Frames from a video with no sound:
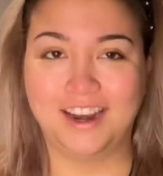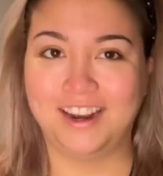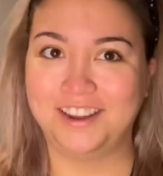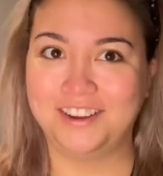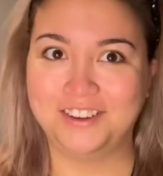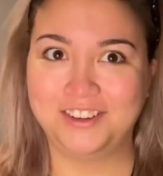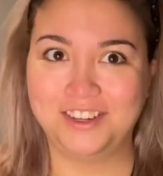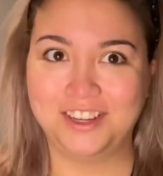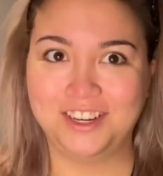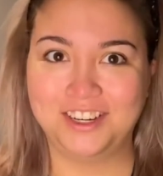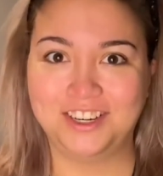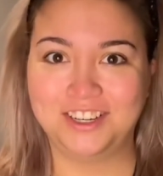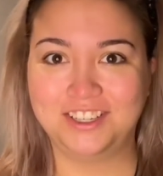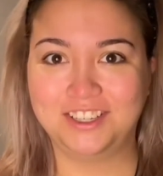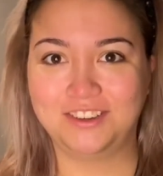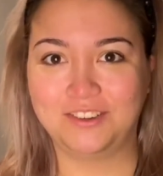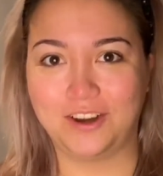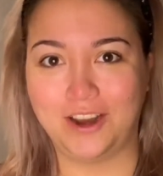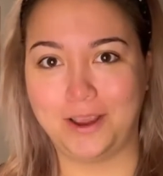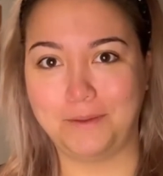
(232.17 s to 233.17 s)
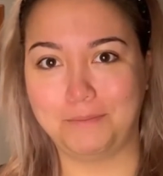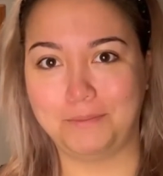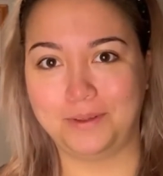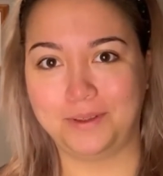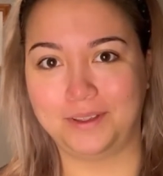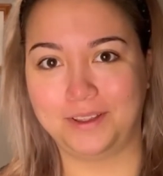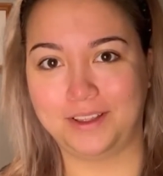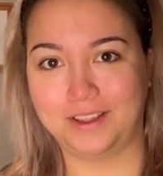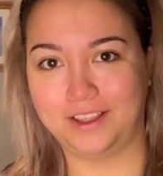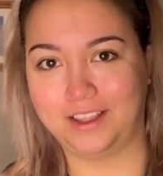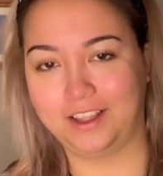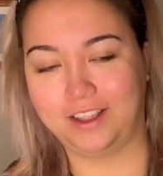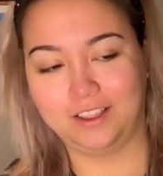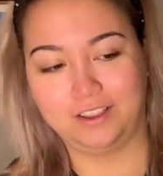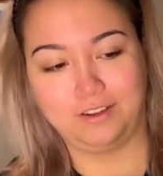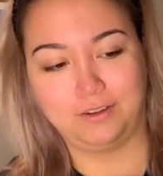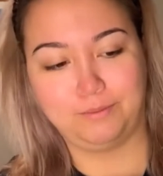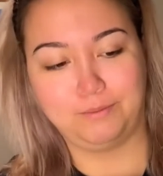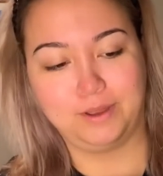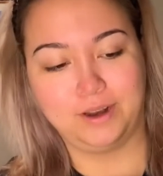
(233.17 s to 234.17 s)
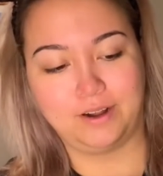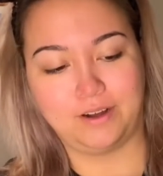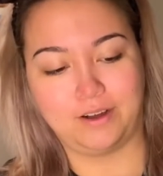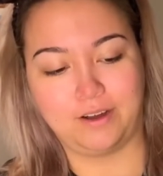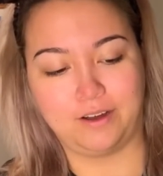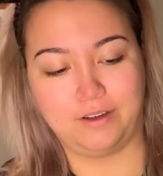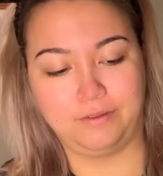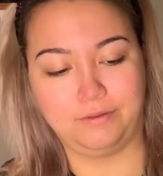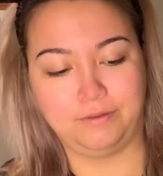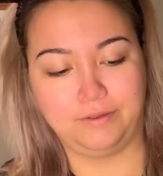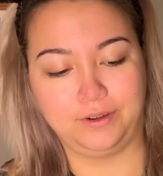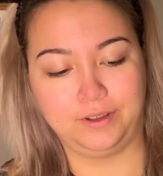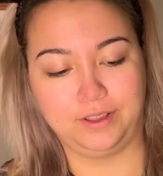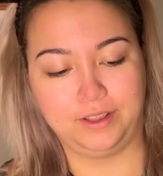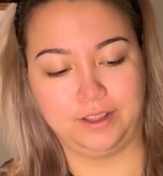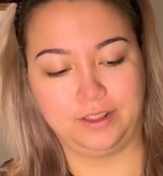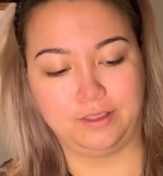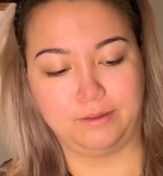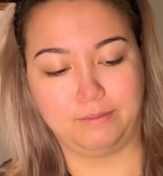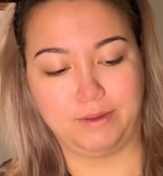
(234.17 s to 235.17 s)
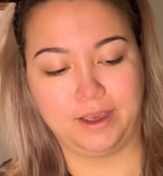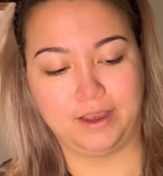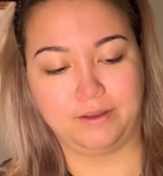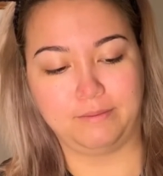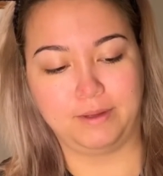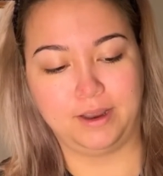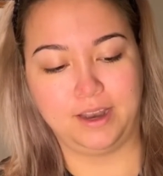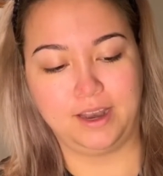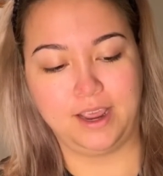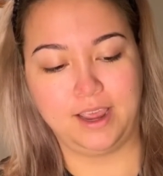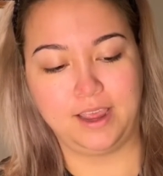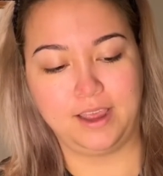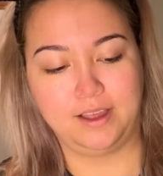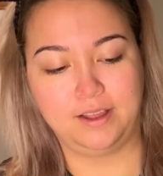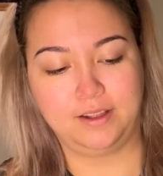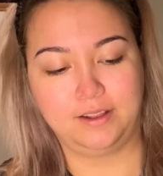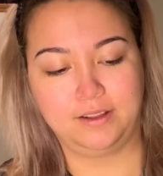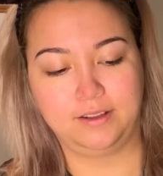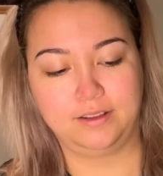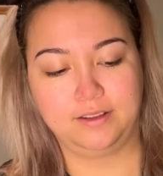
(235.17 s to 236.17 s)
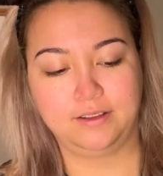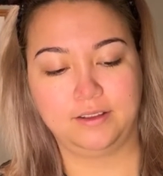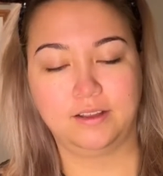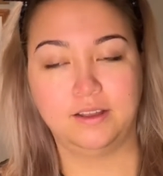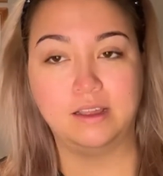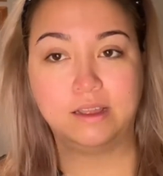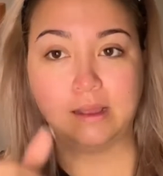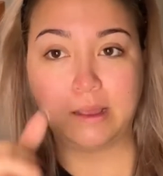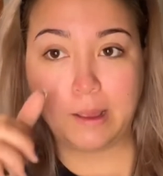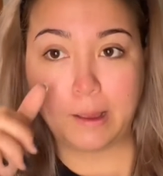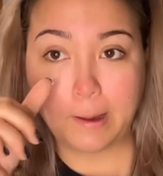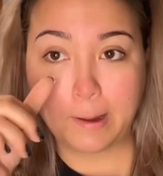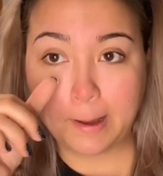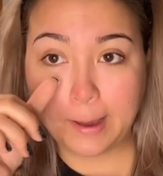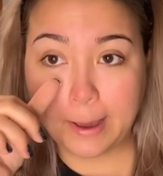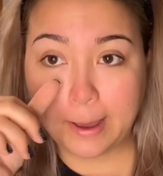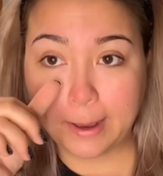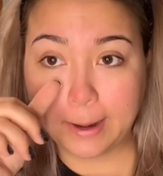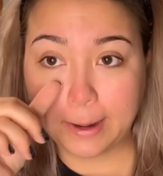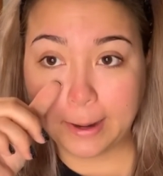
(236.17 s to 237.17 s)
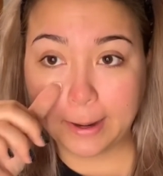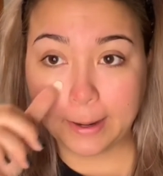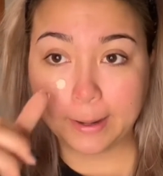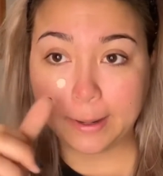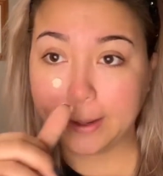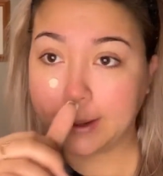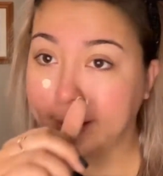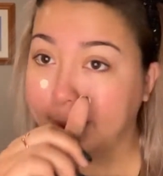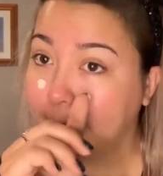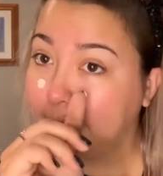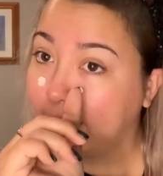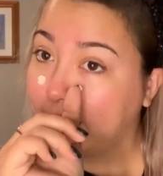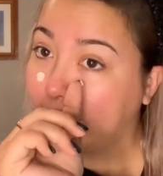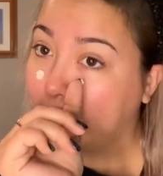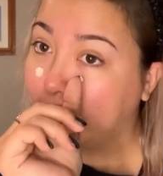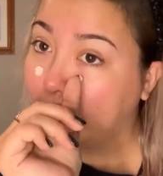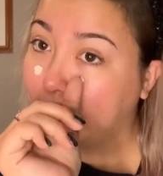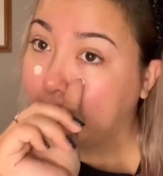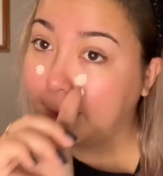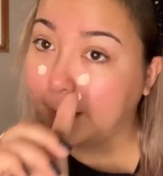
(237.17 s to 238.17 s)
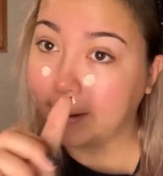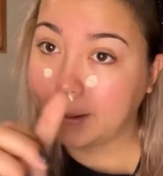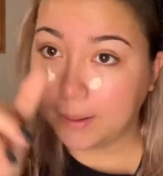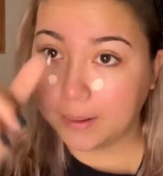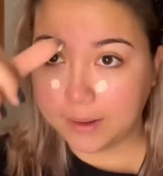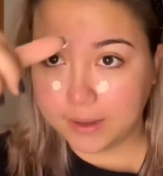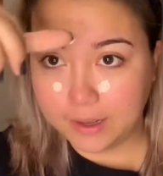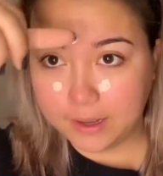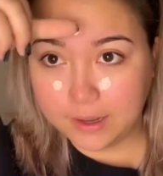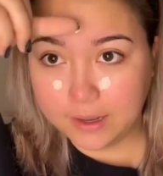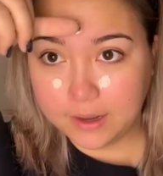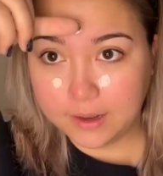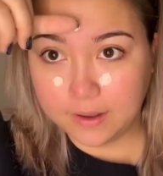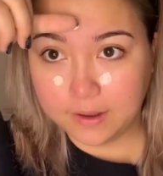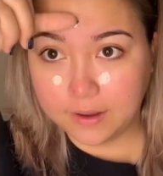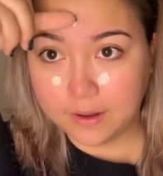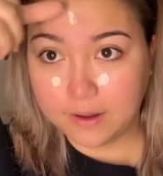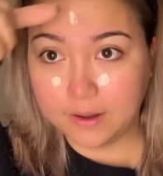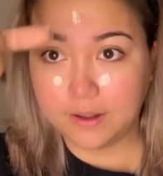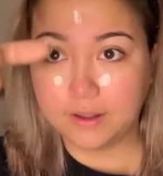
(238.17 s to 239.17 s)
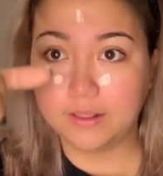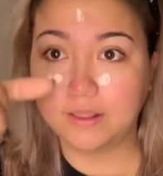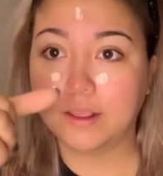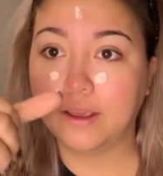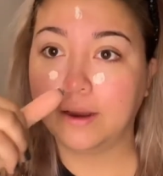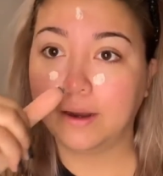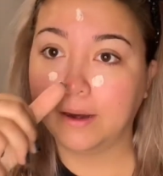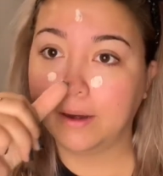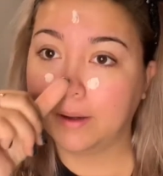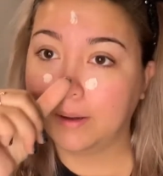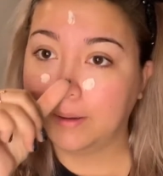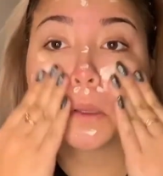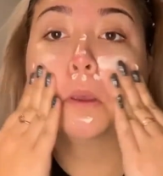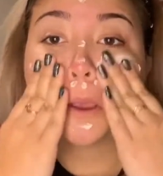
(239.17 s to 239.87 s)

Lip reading: I usually just scrape a little bit off with like the back of my nail. And I get that on there.